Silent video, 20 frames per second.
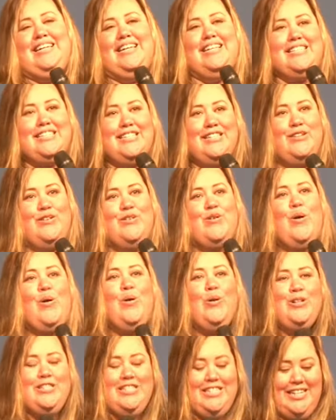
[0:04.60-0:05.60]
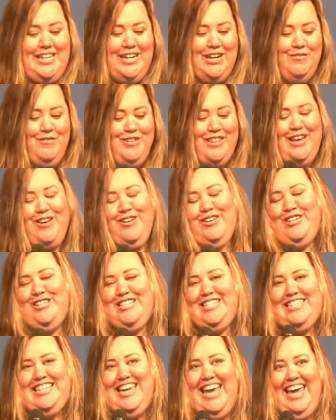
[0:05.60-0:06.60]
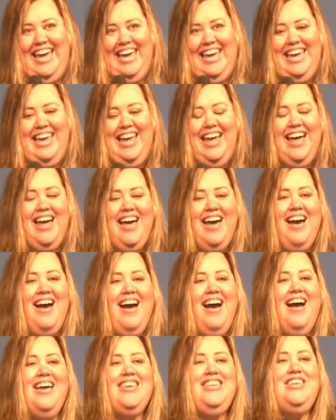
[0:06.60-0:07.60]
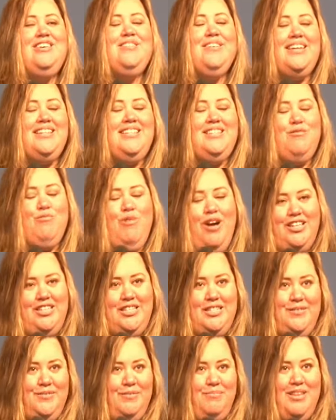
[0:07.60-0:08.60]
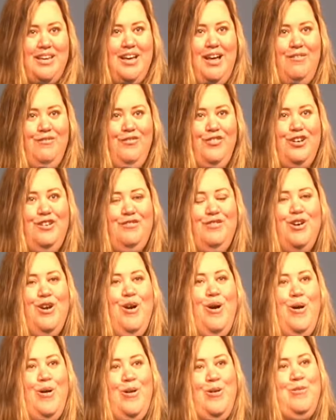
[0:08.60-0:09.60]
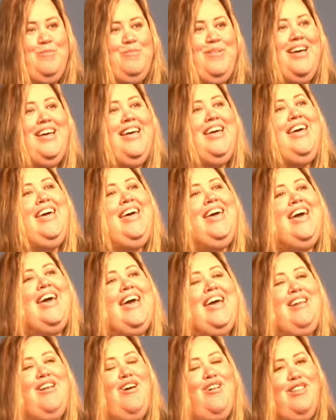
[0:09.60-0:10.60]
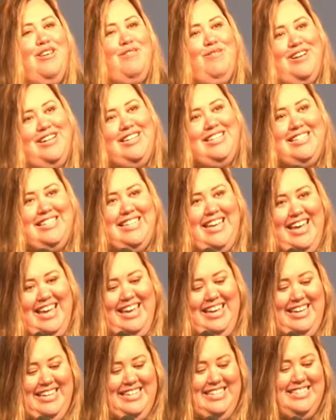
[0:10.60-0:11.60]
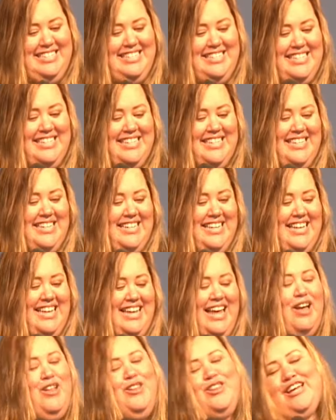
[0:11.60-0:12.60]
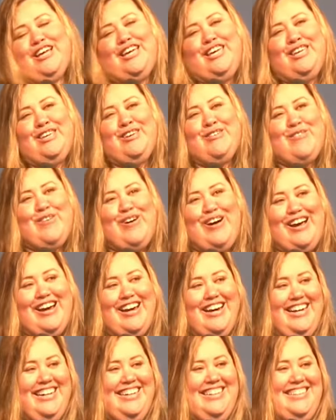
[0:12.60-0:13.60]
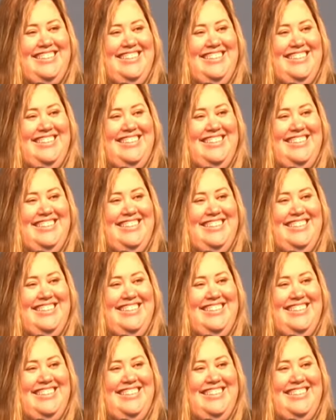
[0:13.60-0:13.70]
It's a little cold in here without you today. You get to watch us from the comfort of your home, and all I want to say is how lucky you are.